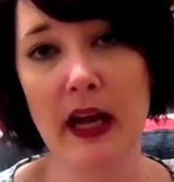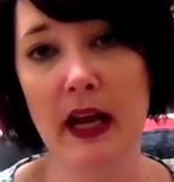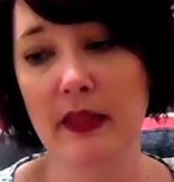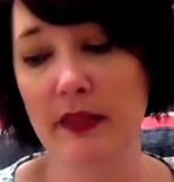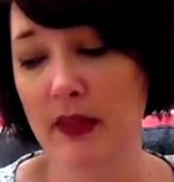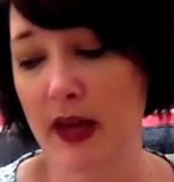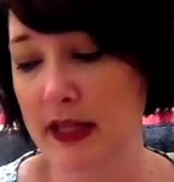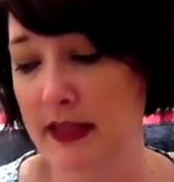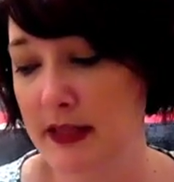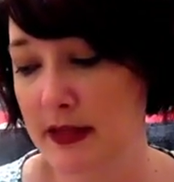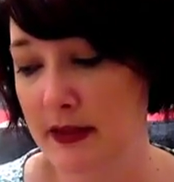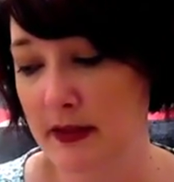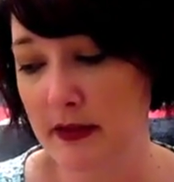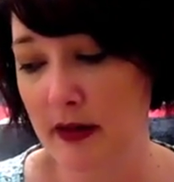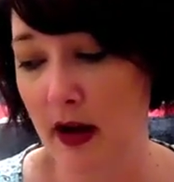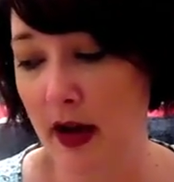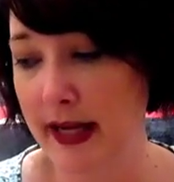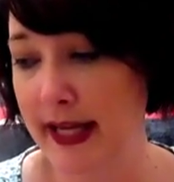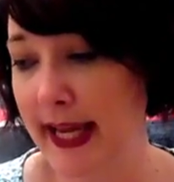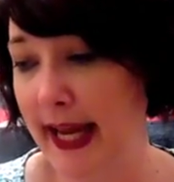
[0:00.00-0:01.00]
And
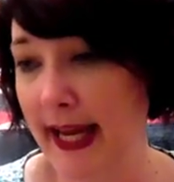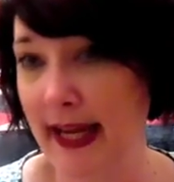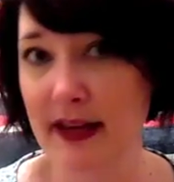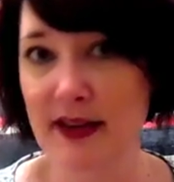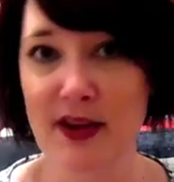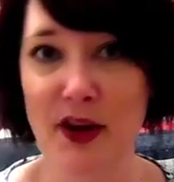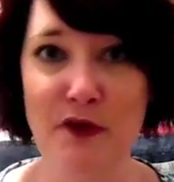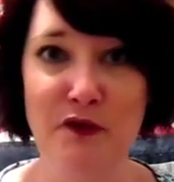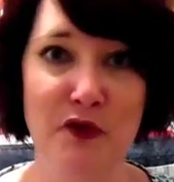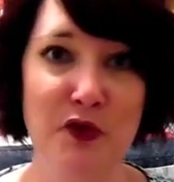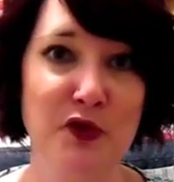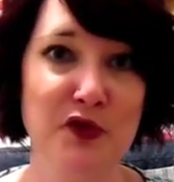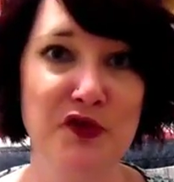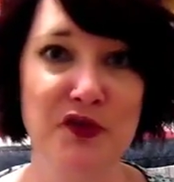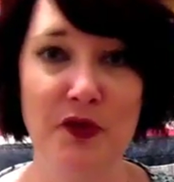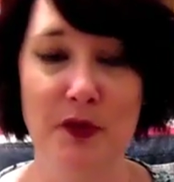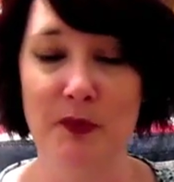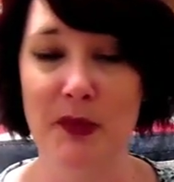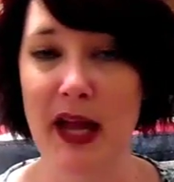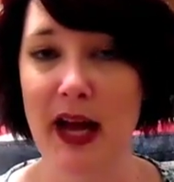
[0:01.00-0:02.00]
I can't diverge
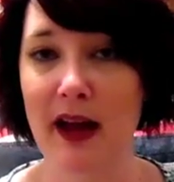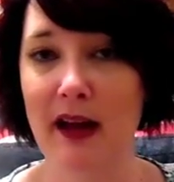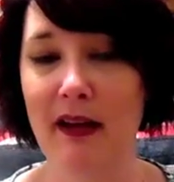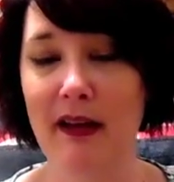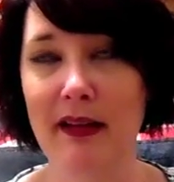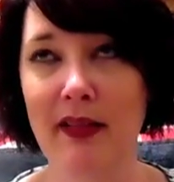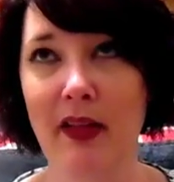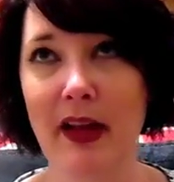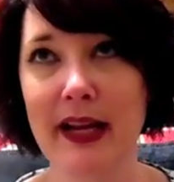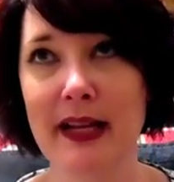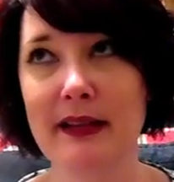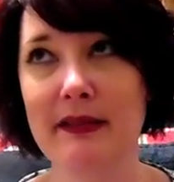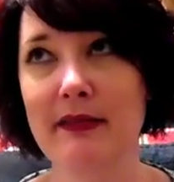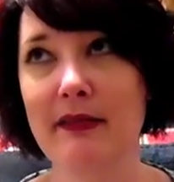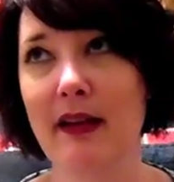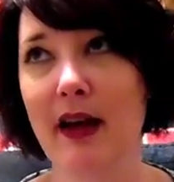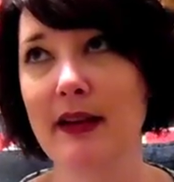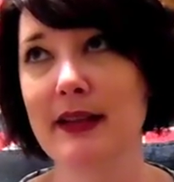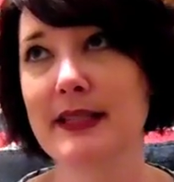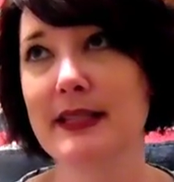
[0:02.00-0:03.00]
from that.
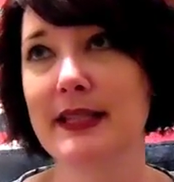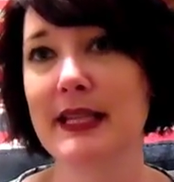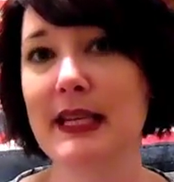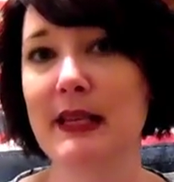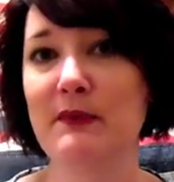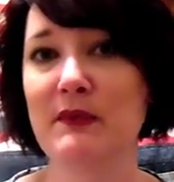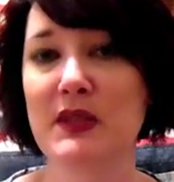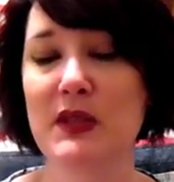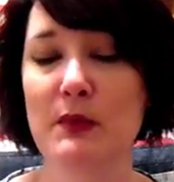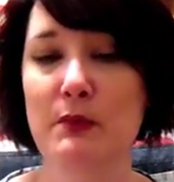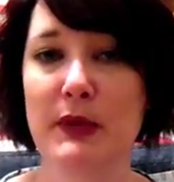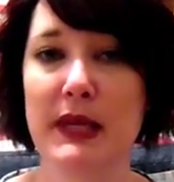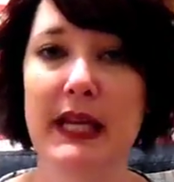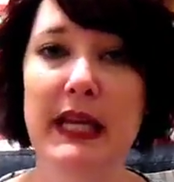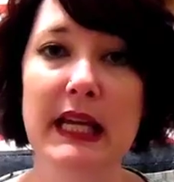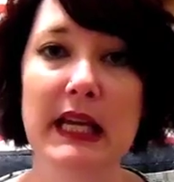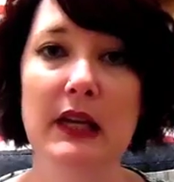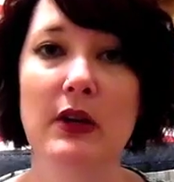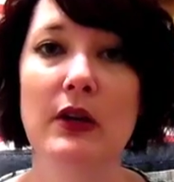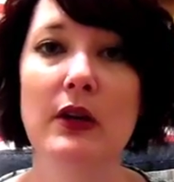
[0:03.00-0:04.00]
I seem to
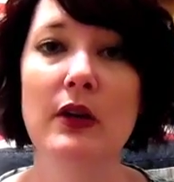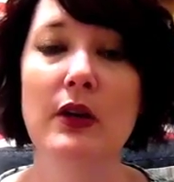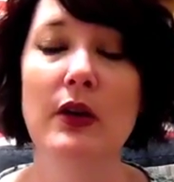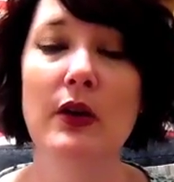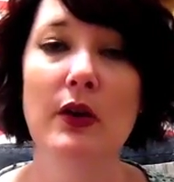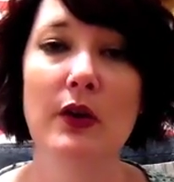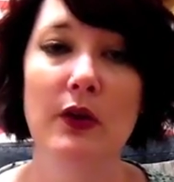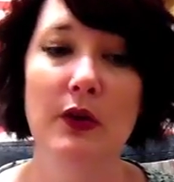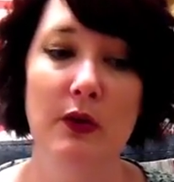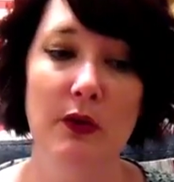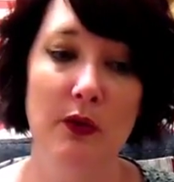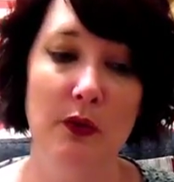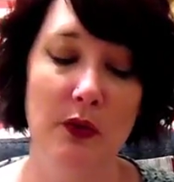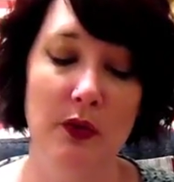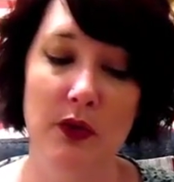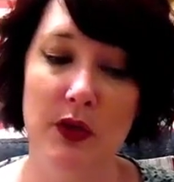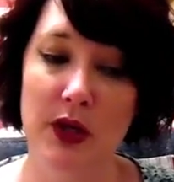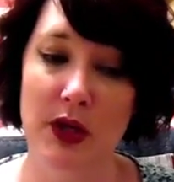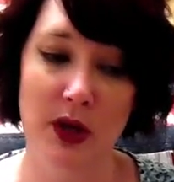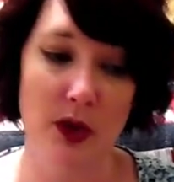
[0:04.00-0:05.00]
be
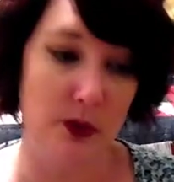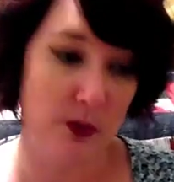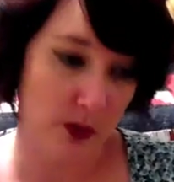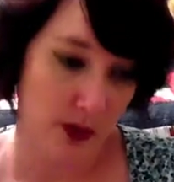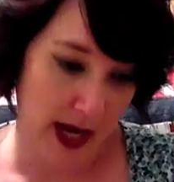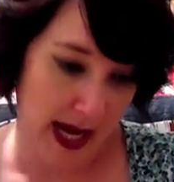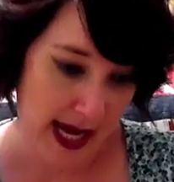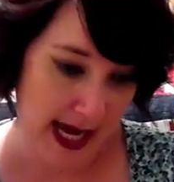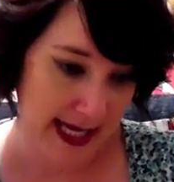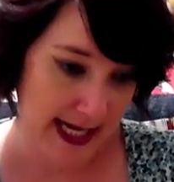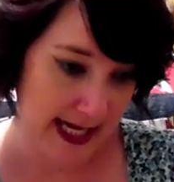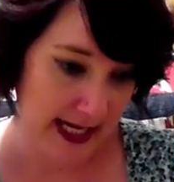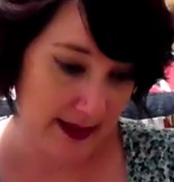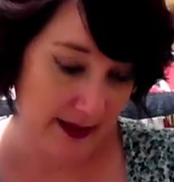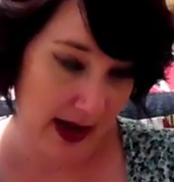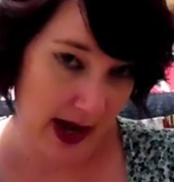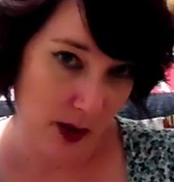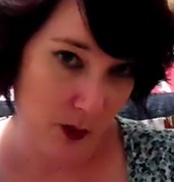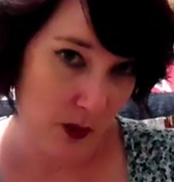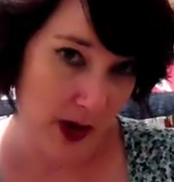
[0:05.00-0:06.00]

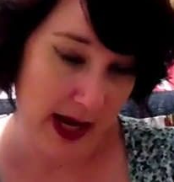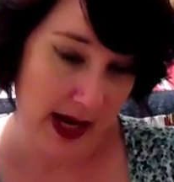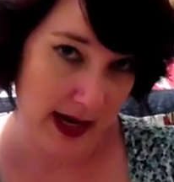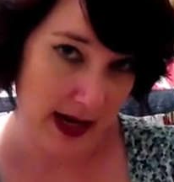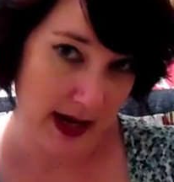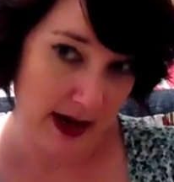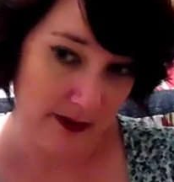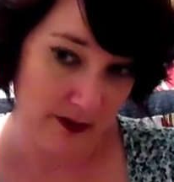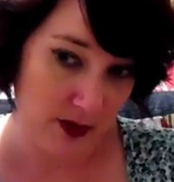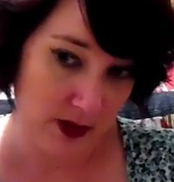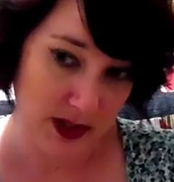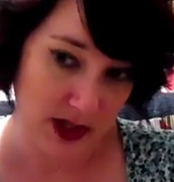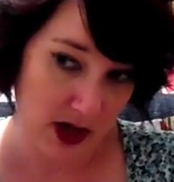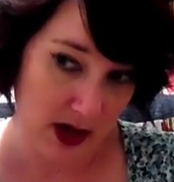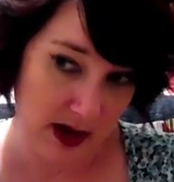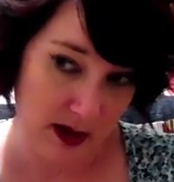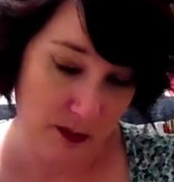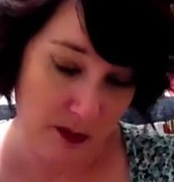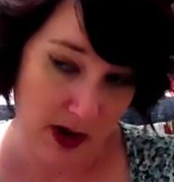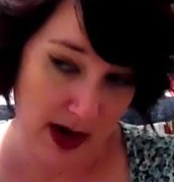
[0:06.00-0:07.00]
heading that way every
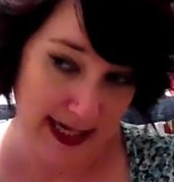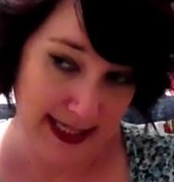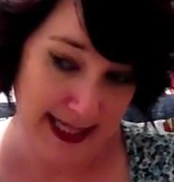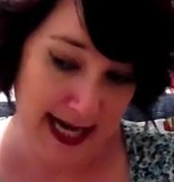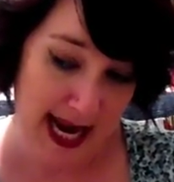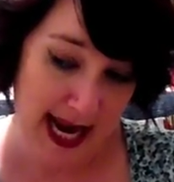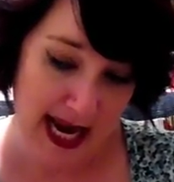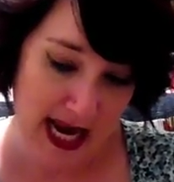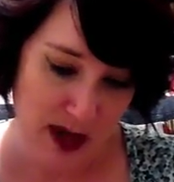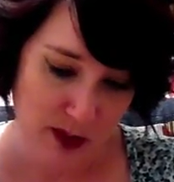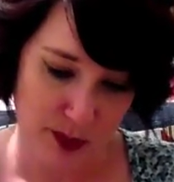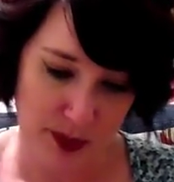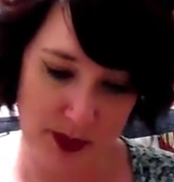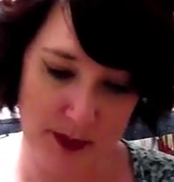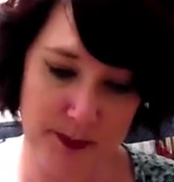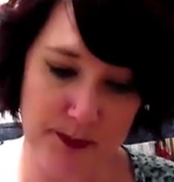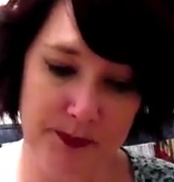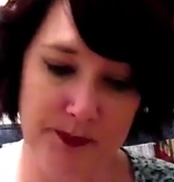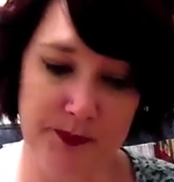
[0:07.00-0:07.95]
time I tape.